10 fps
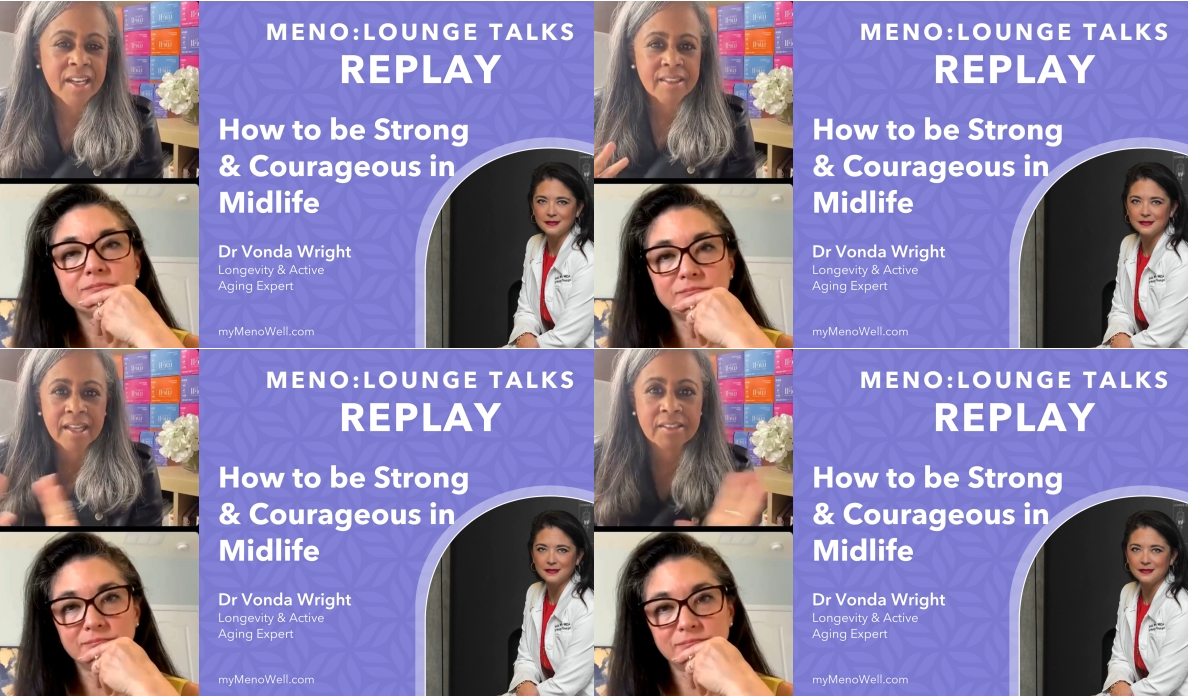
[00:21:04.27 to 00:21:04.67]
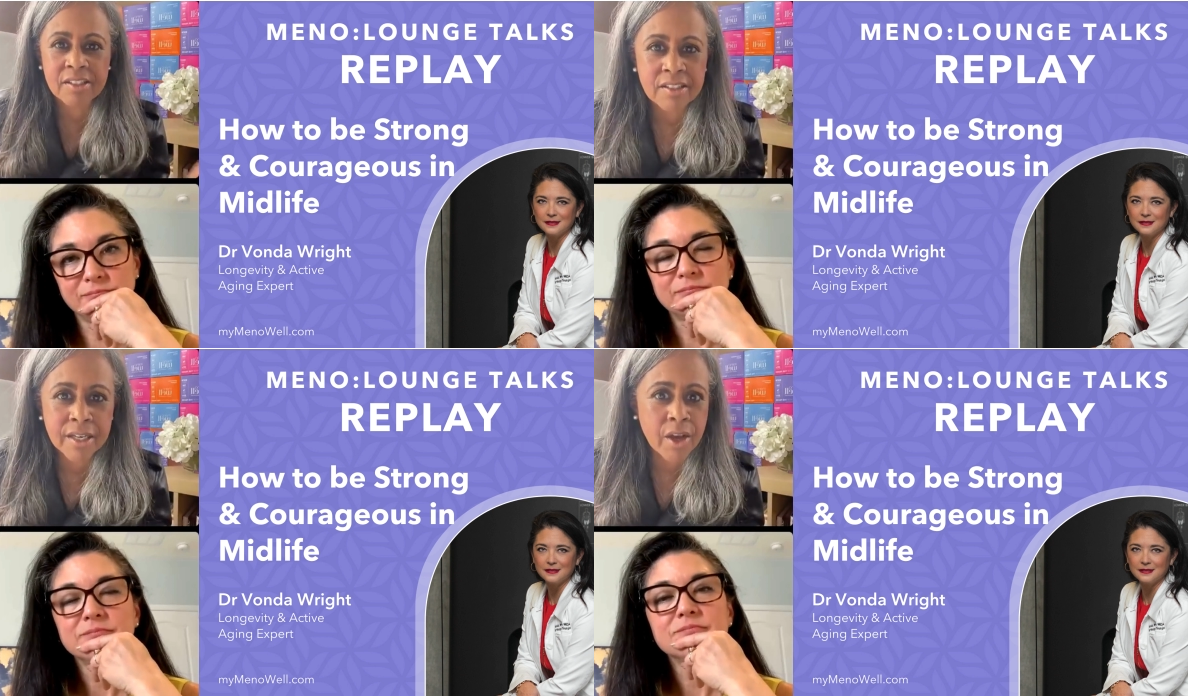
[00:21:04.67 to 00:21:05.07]
Speaker 1: and that's
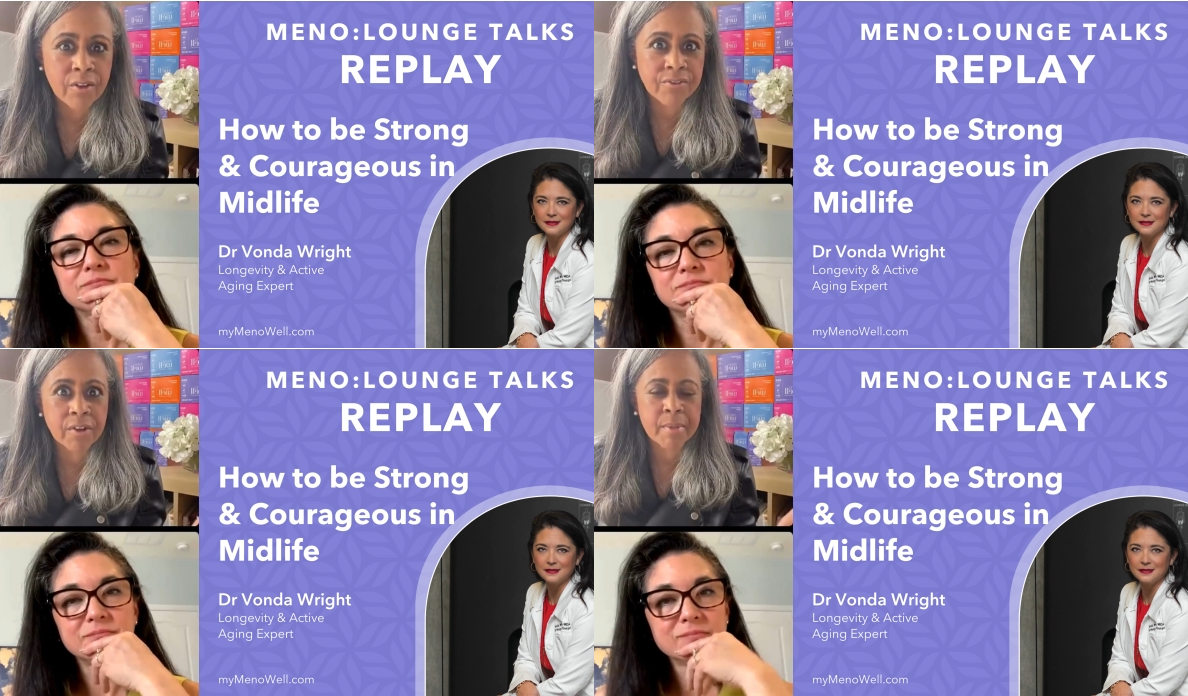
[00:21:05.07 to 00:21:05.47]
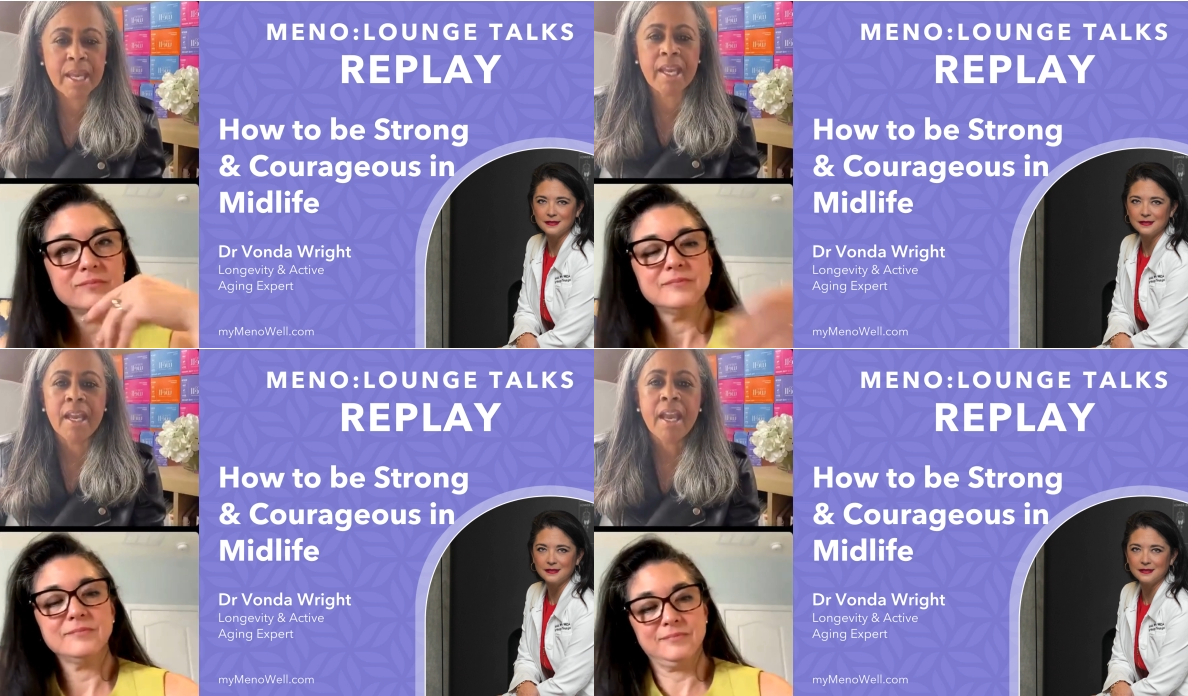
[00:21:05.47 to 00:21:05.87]
just a no for
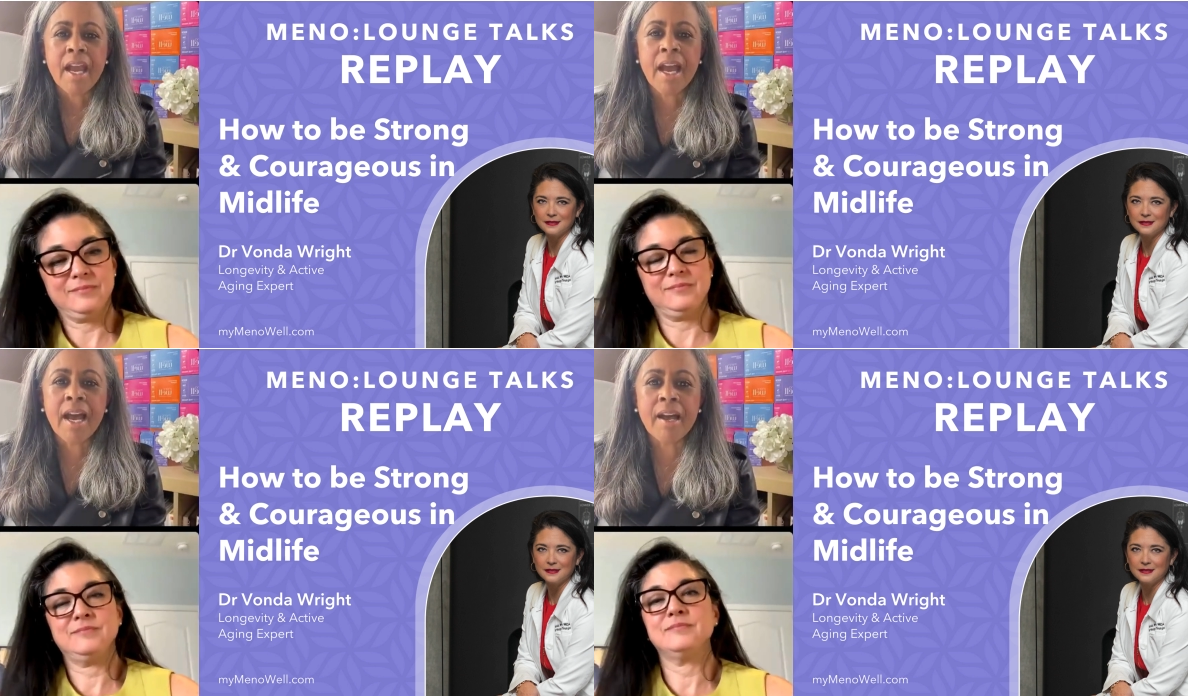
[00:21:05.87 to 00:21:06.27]
me. Mm-hmm.